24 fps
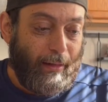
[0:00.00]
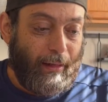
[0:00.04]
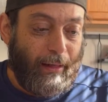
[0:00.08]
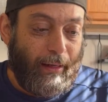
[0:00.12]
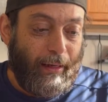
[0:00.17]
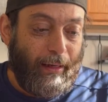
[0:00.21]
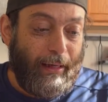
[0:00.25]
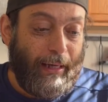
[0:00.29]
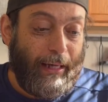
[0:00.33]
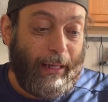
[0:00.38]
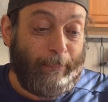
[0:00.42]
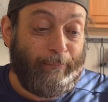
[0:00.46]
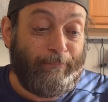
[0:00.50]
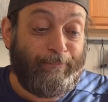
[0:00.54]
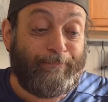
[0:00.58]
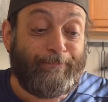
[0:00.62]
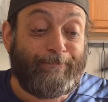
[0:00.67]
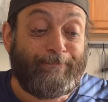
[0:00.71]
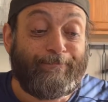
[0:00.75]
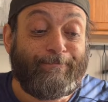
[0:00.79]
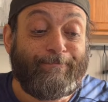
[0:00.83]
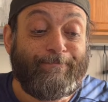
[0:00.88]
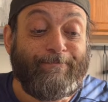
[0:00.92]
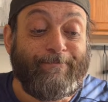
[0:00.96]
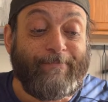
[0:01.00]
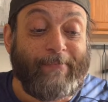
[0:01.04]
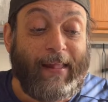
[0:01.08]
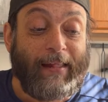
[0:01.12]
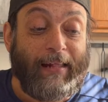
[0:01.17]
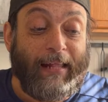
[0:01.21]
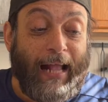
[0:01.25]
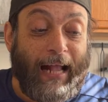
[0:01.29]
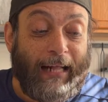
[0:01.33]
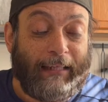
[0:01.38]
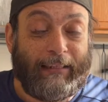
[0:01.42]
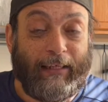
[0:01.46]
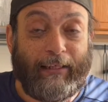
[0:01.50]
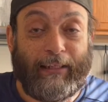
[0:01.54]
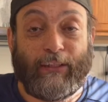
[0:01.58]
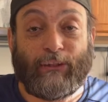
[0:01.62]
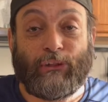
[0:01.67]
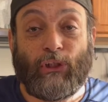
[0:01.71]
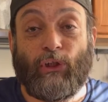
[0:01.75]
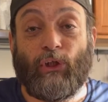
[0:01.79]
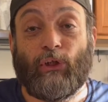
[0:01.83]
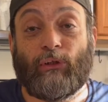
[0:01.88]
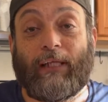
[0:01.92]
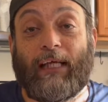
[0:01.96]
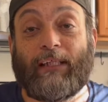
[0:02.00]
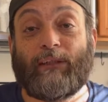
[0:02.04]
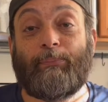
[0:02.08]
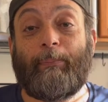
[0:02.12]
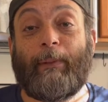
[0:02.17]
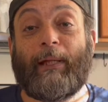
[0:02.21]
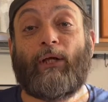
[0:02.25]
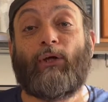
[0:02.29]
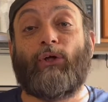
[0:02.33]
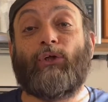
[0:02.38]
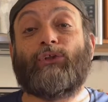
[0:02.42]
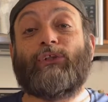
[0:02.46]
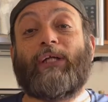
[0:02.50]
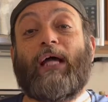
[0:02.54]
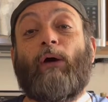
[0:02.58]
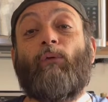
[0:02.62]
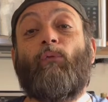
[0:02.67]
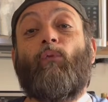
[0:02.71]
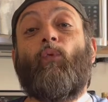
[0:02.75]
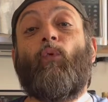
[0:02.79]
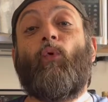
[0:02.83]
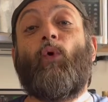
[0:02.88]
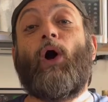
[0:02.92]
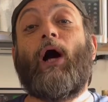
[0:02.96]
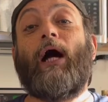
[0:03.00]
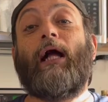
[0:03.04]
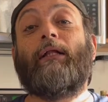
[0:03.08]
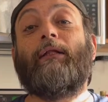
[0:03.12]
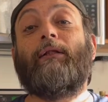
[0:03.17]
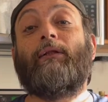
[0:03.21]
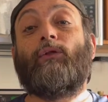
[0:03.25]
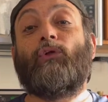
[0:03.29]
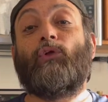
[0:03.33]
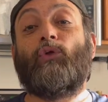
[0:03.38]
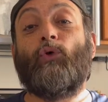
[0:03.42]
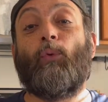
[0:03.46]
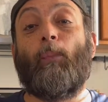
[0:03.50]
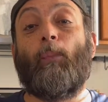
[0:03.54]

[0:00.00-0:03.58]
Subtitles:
Um, and the reason of that is because I wanted